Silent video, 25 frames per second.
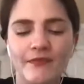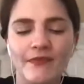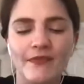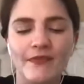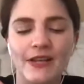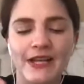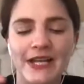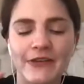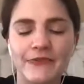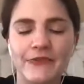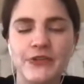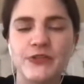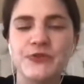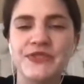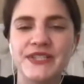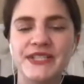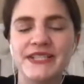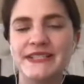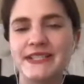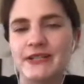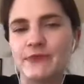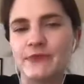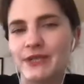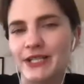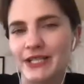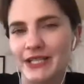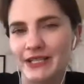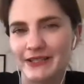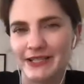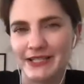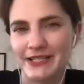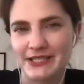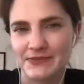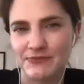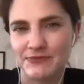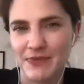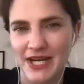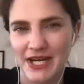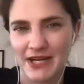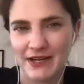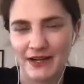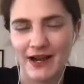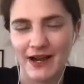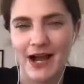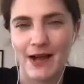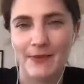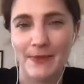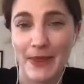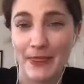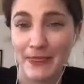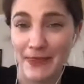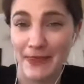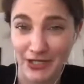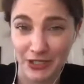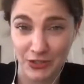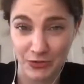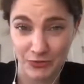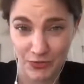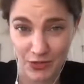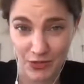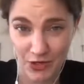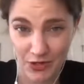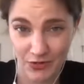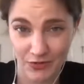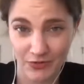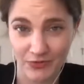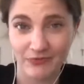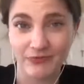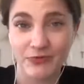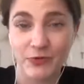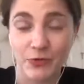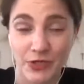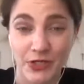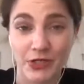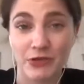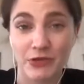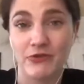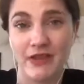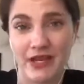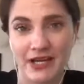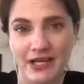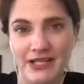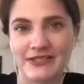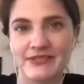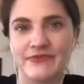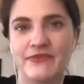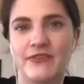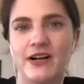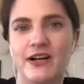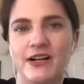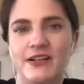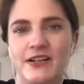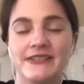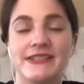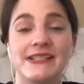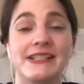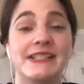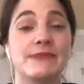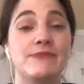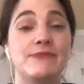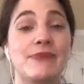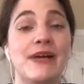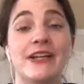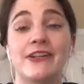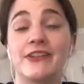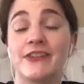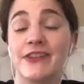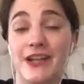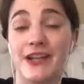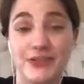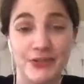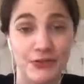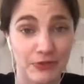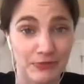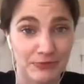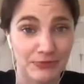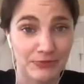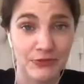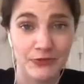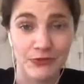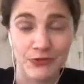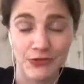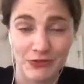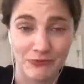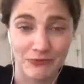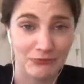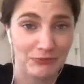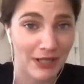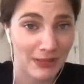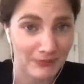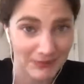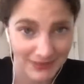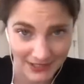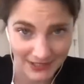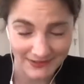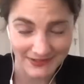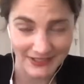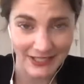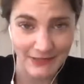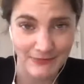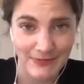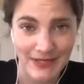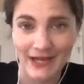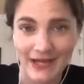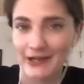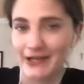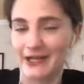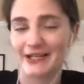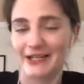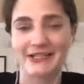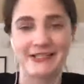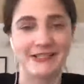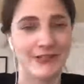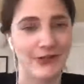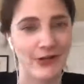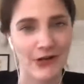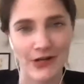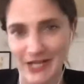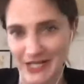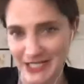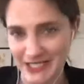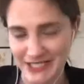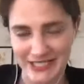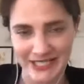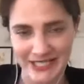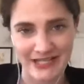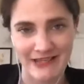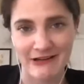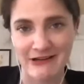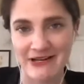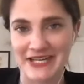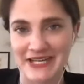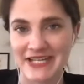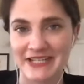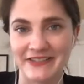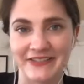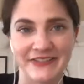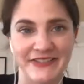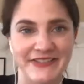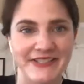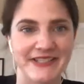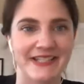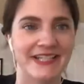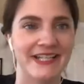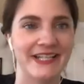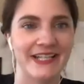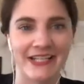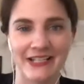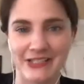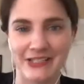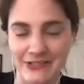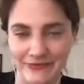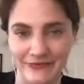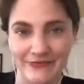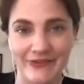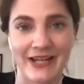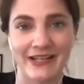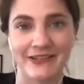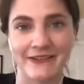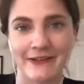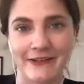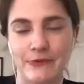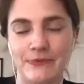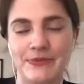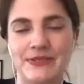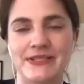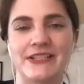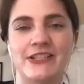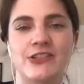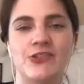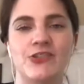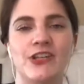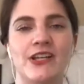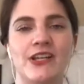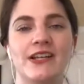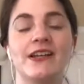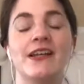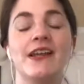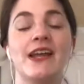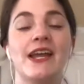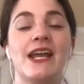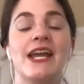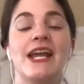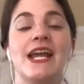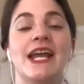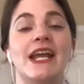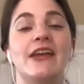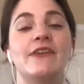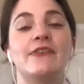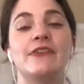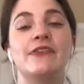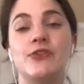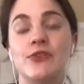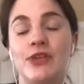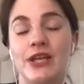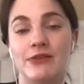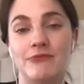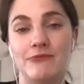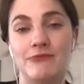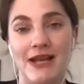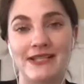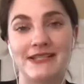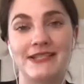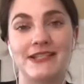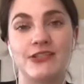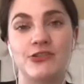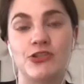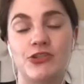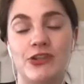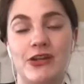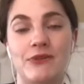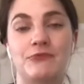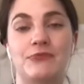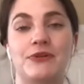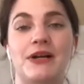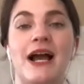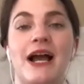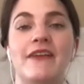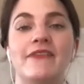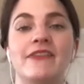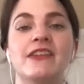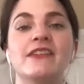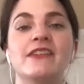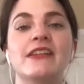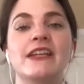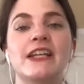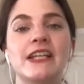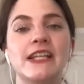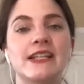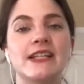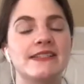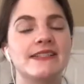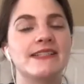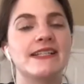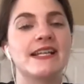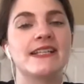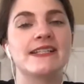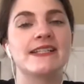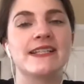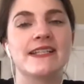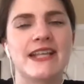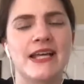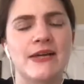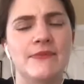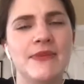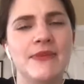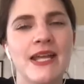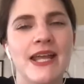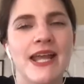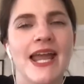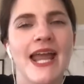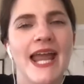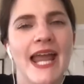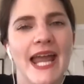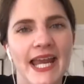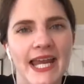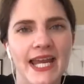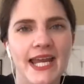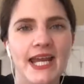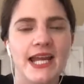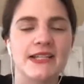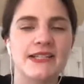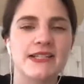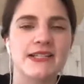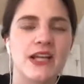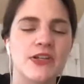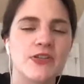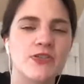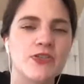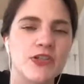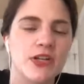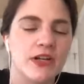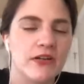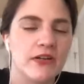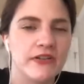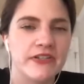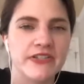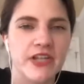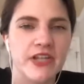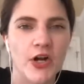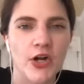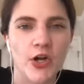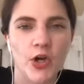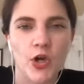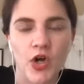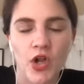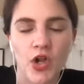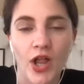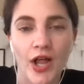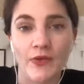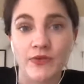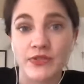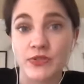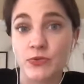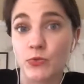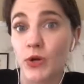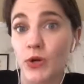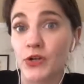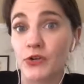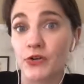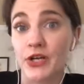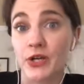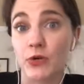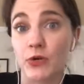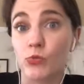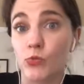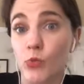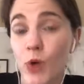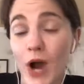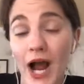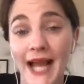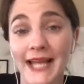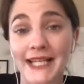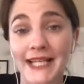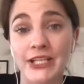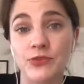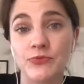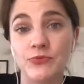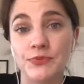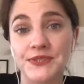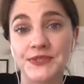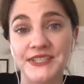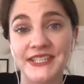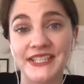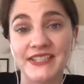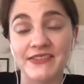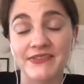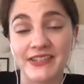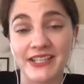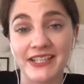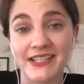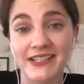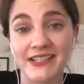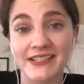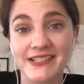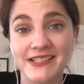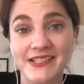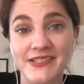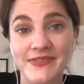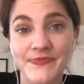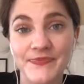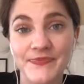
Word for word: If you see somebody that's made a comment that you know or you think is false, it's better not to approach them publicly about it because they're going to dig their heels in and defend their position if you can message them privately and say to them, Hey, I saw you share this article. I was wondering why you believe this